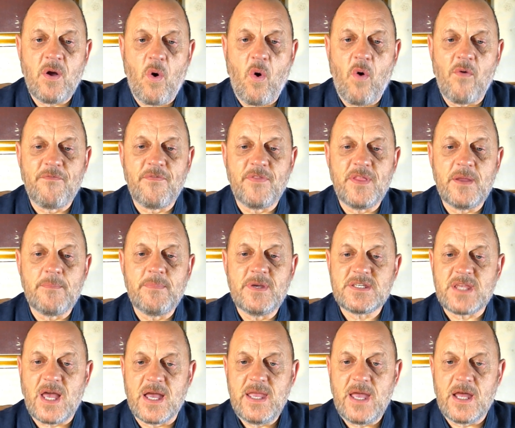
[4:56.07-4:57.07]
of their
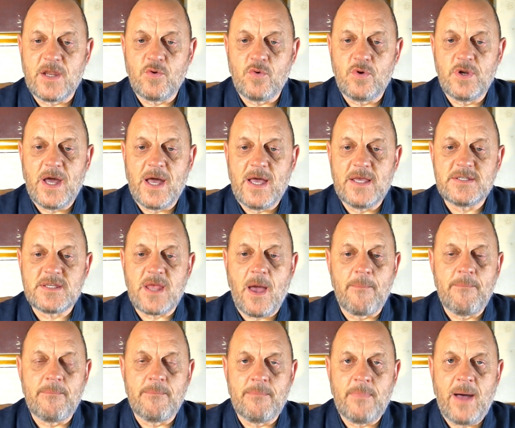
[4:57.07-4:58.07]
Messiah known as
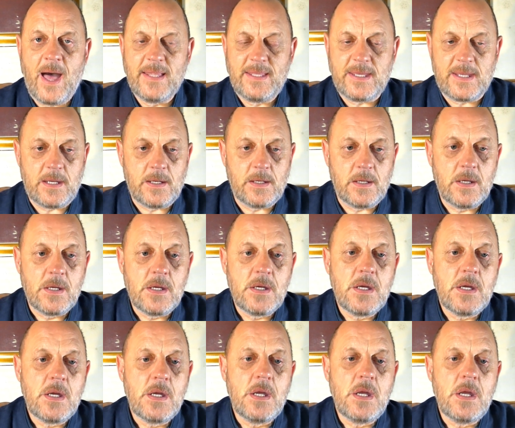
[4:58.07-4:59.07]
Mahdi.
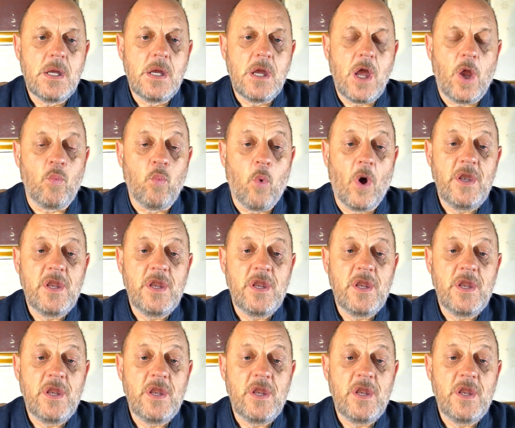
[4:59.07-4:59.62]
In one